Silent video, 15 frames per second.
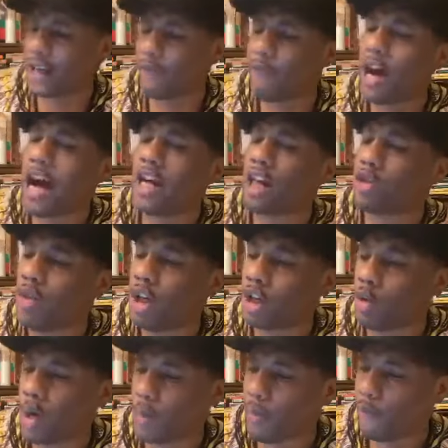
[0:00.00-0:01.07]
can find this real
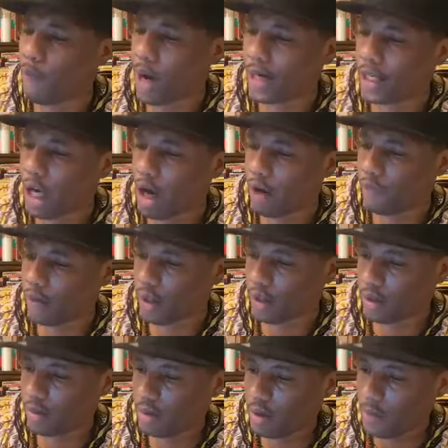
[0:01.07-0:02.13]
quick before I get off of here.